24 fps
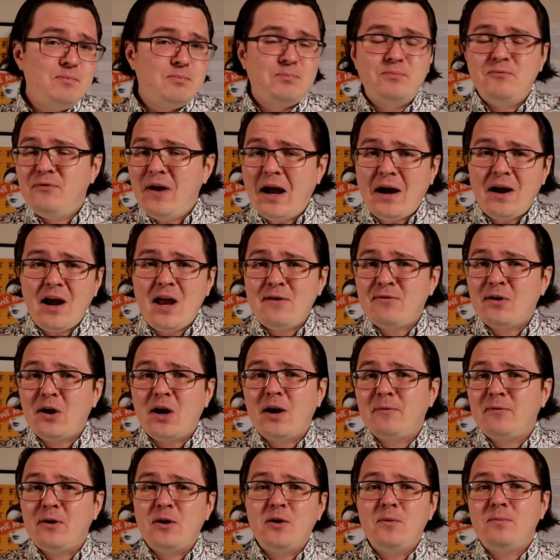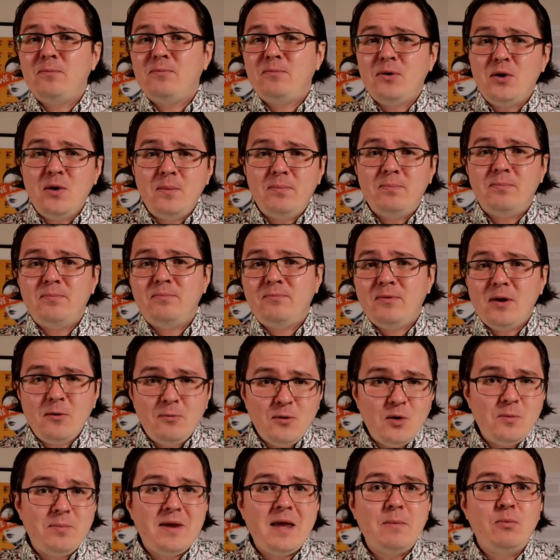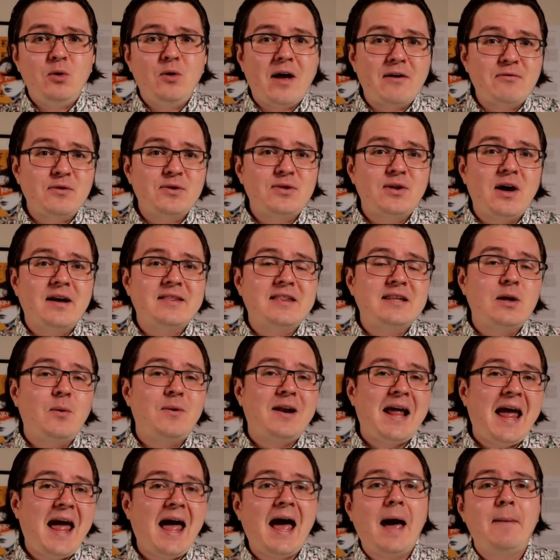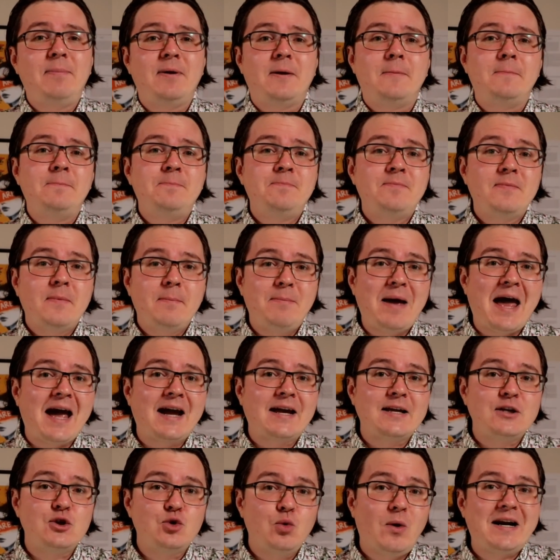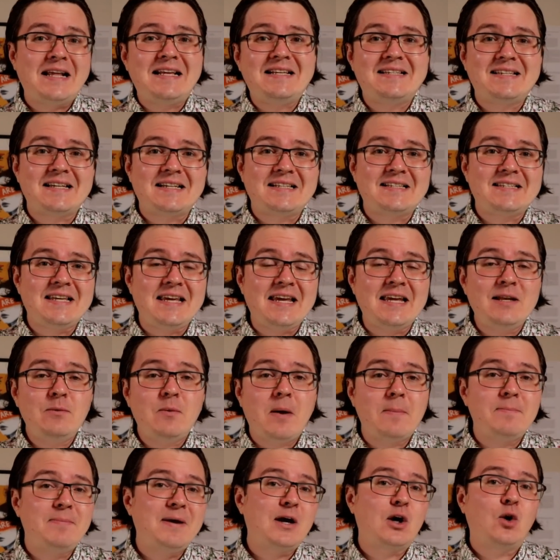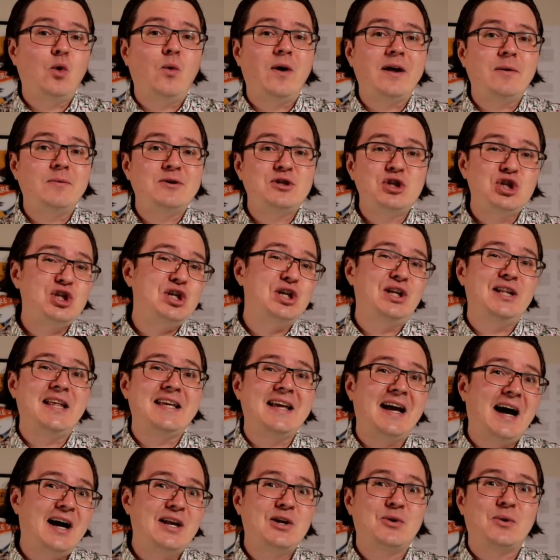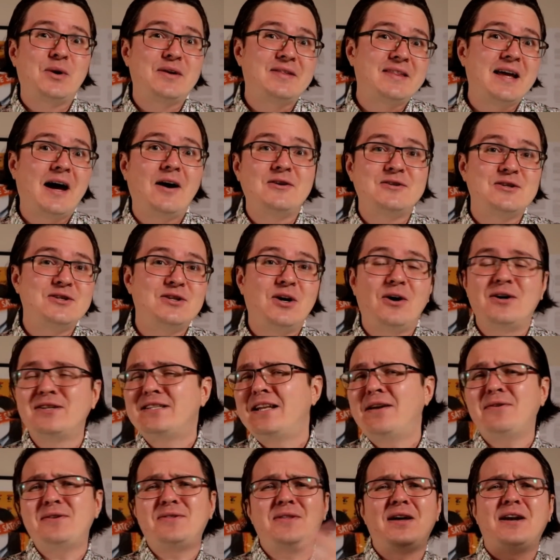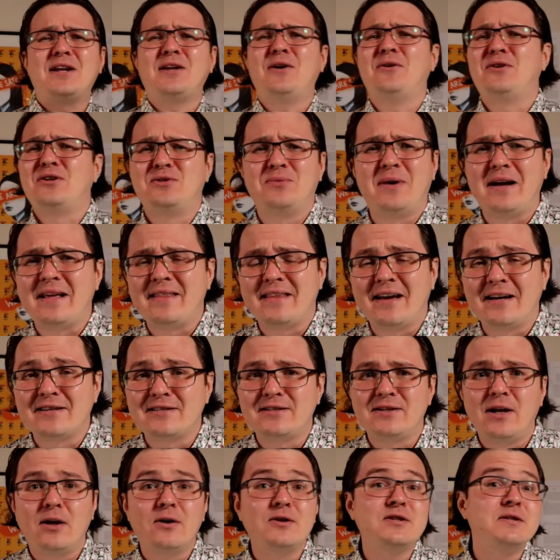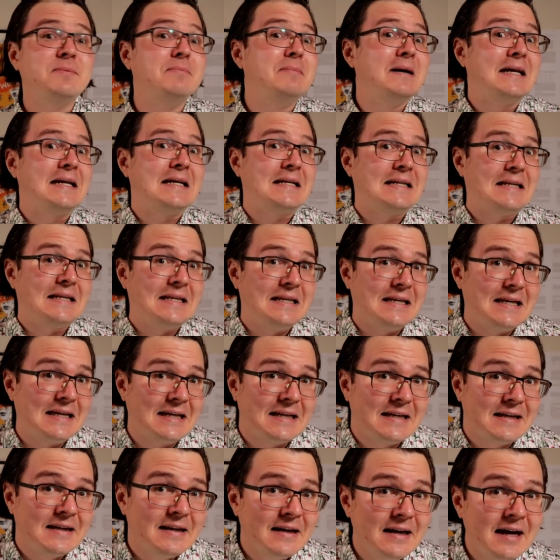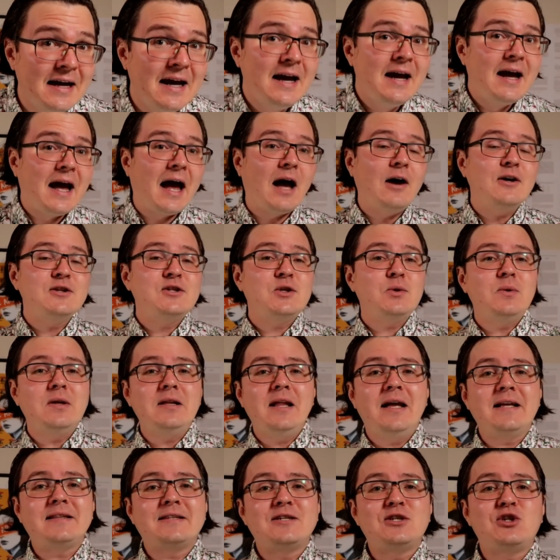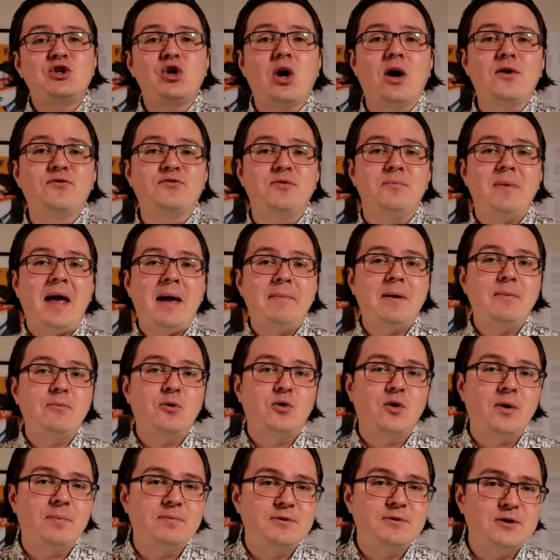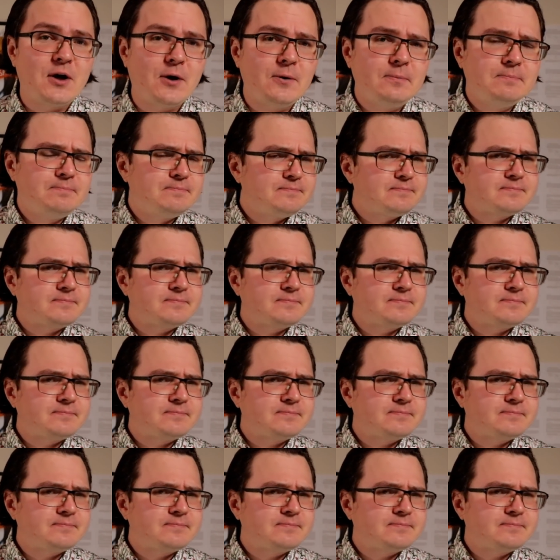very, very few, few, few people ever thought that that would happen back in 2016 when Bitcoin was chilling under $1,000. I never thought it'd go to $20,000, but it did. I also really like this chart from MM Crypto